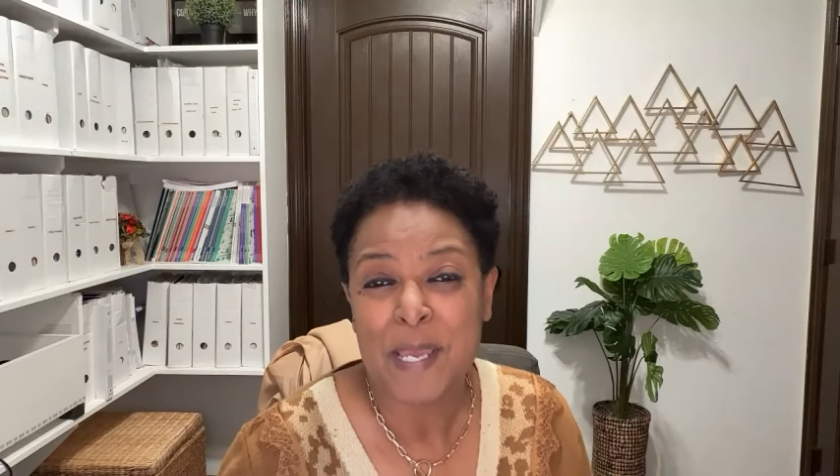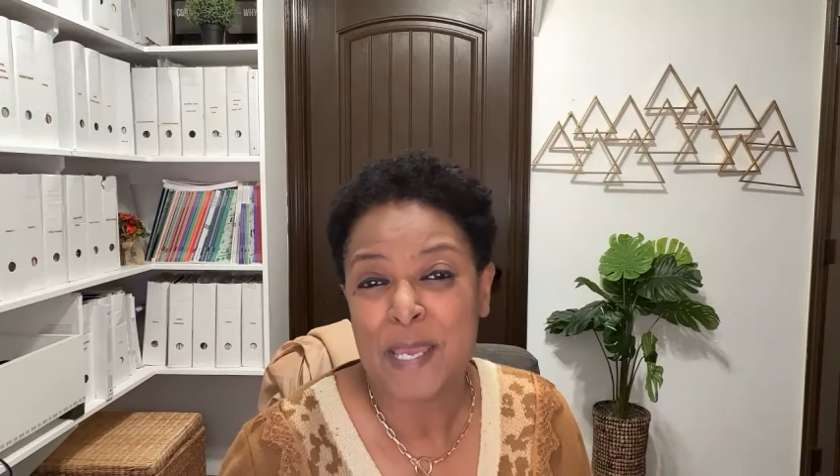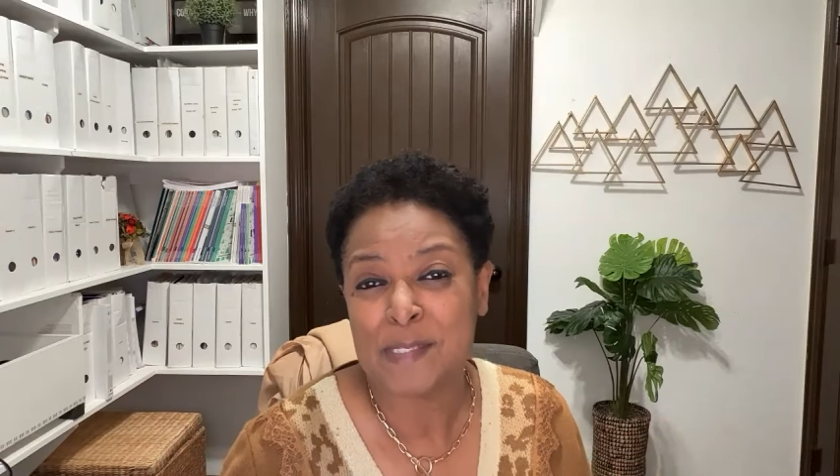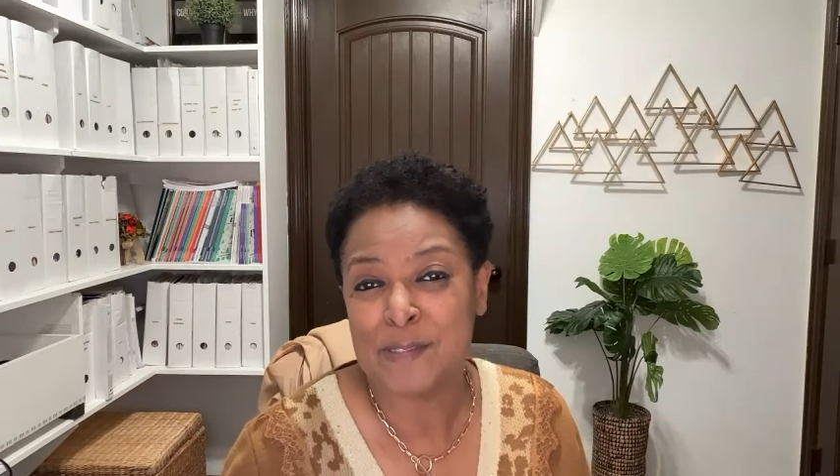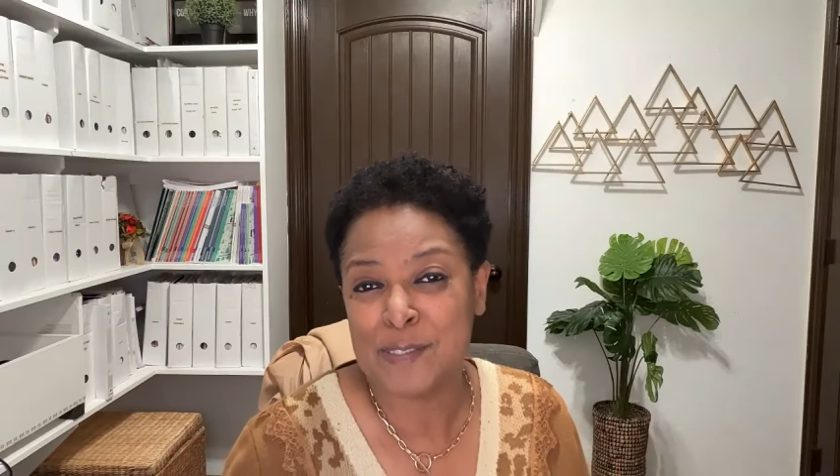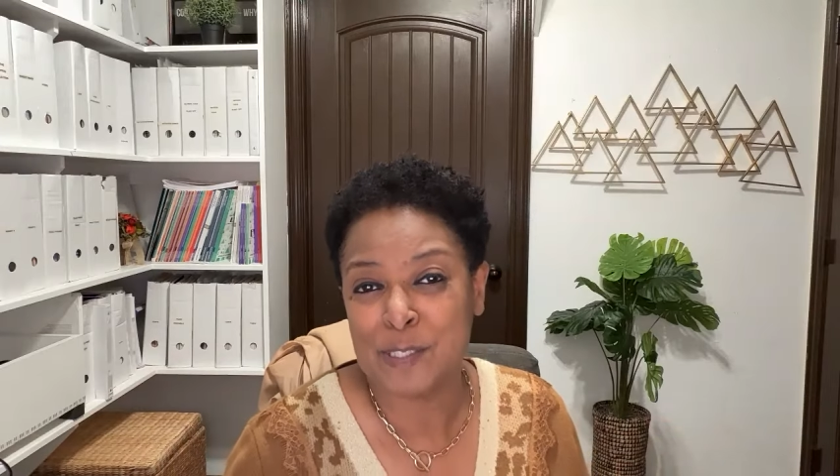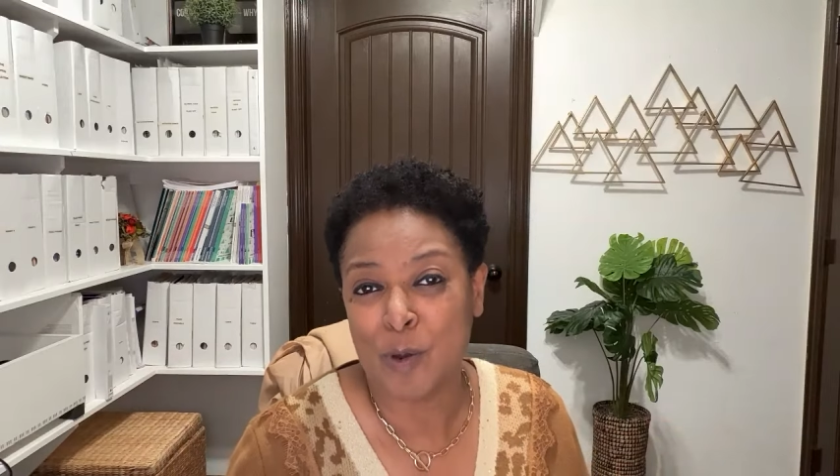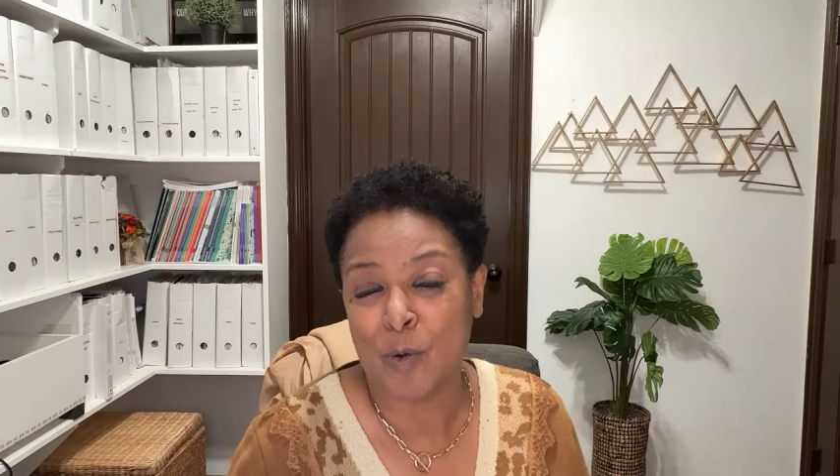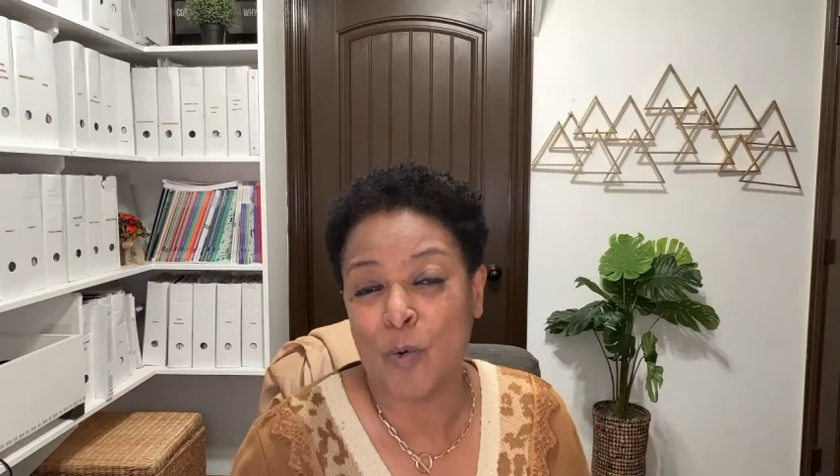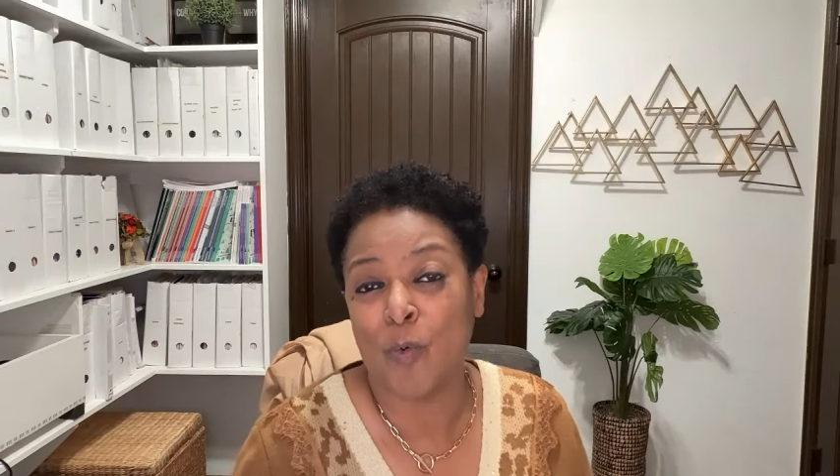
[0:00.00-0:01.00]
And
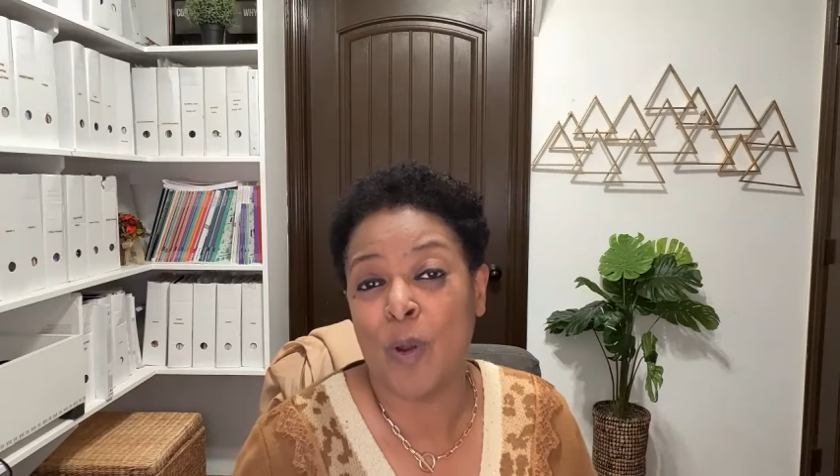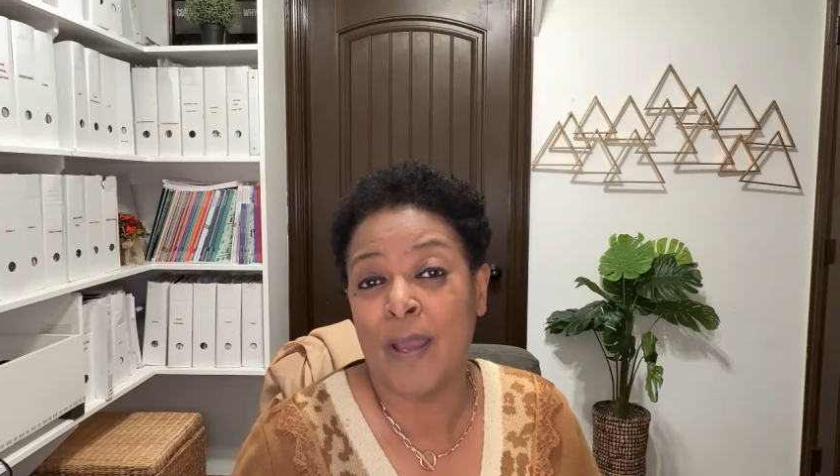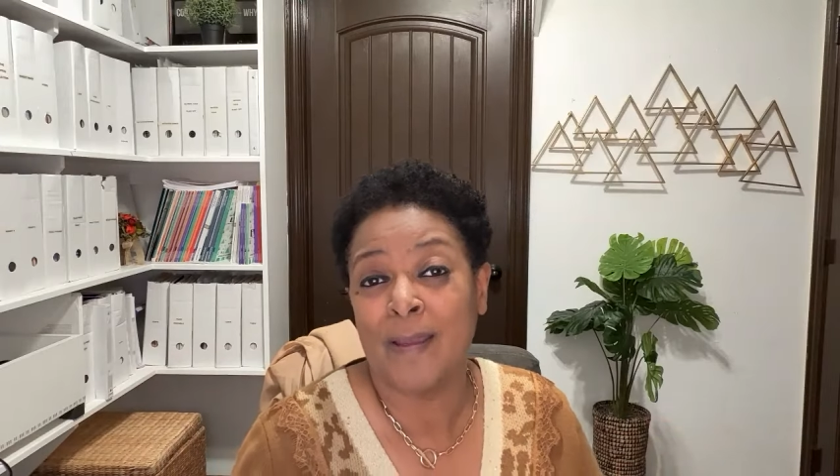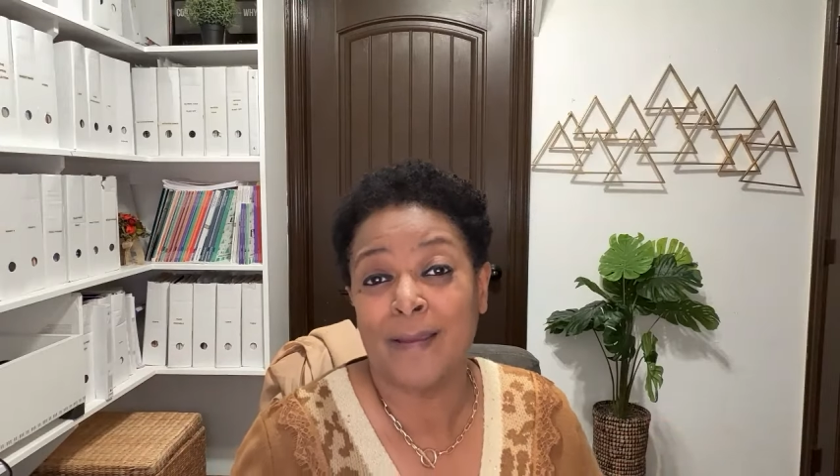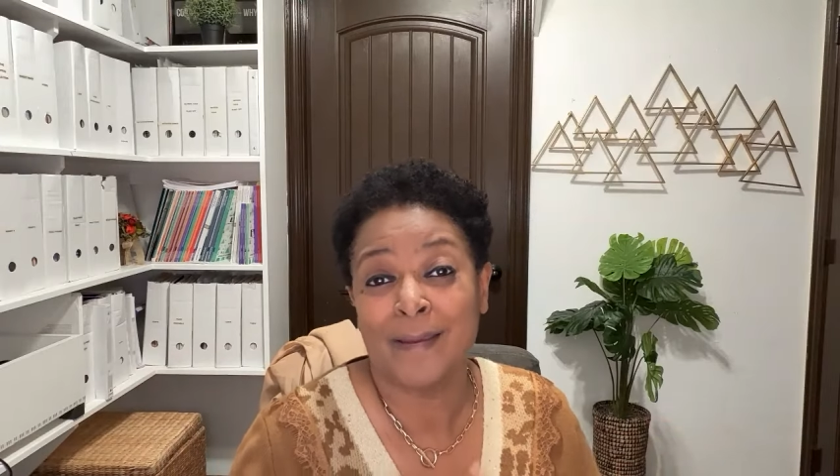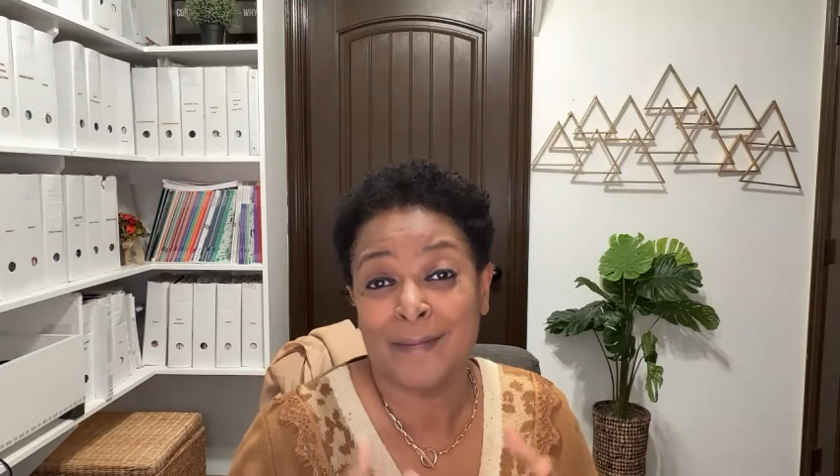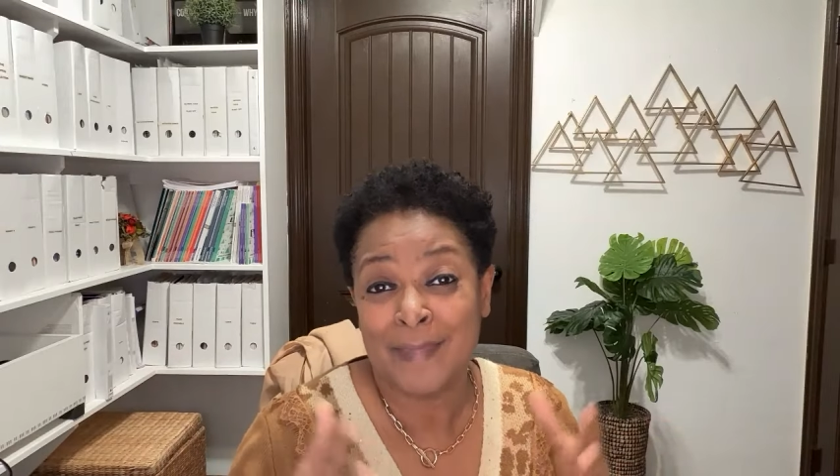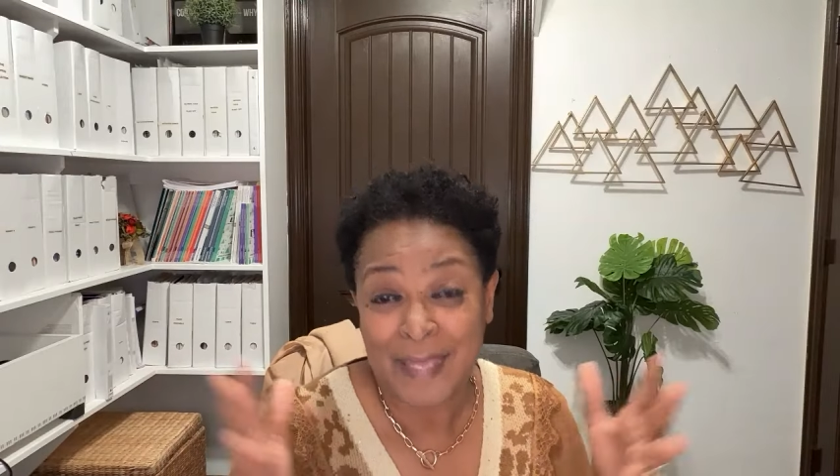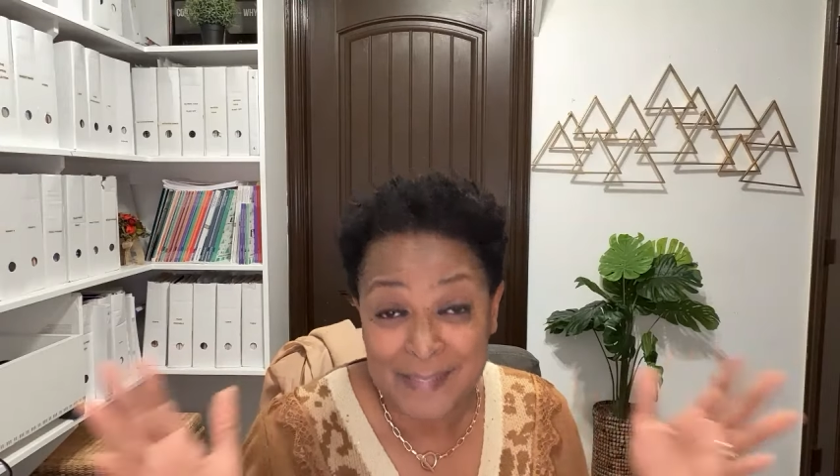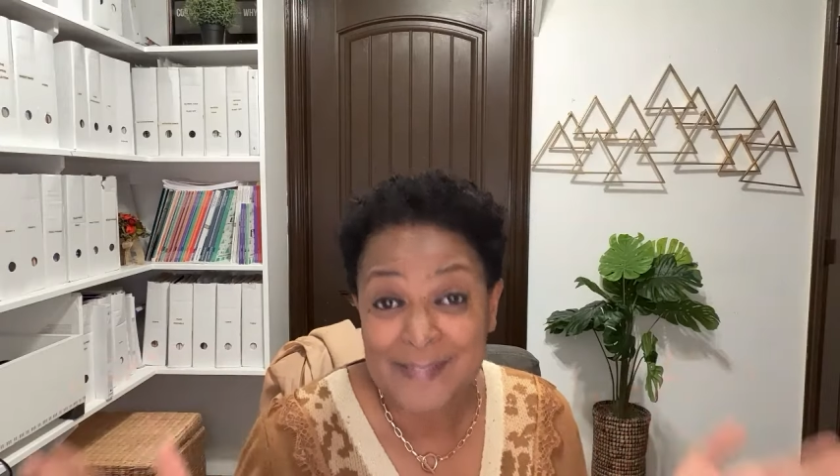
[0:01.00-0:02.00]
so
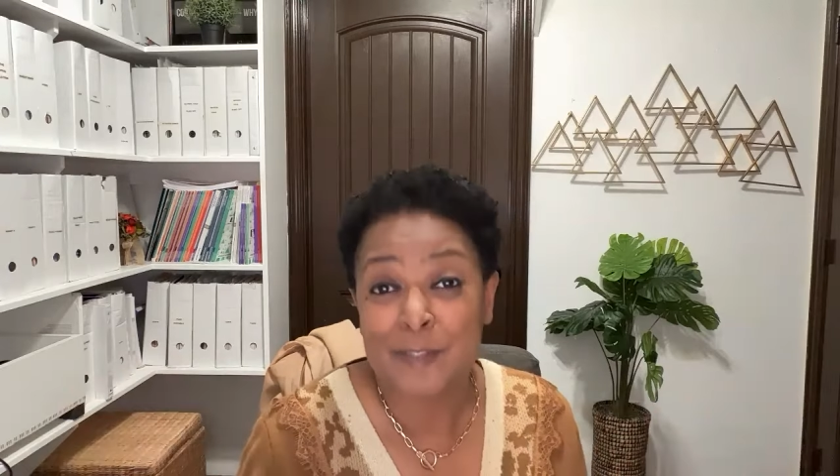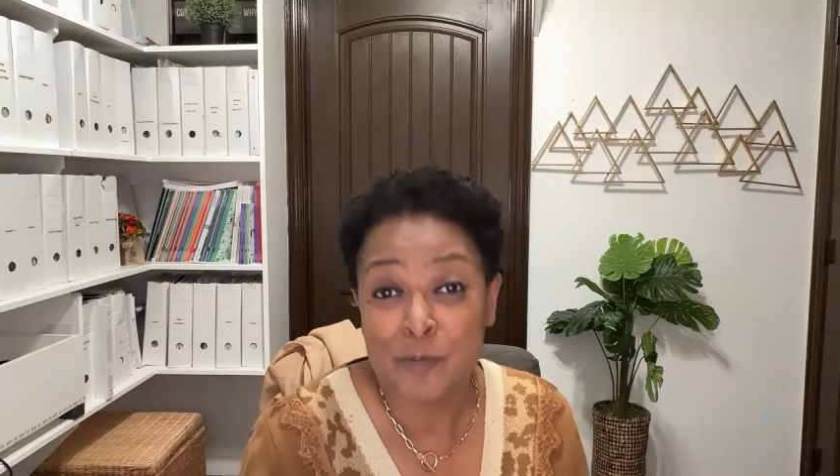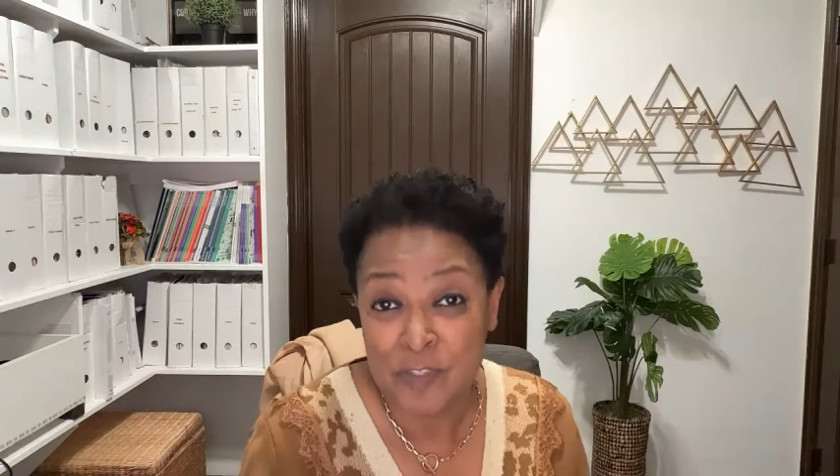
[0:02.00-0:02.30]
they can still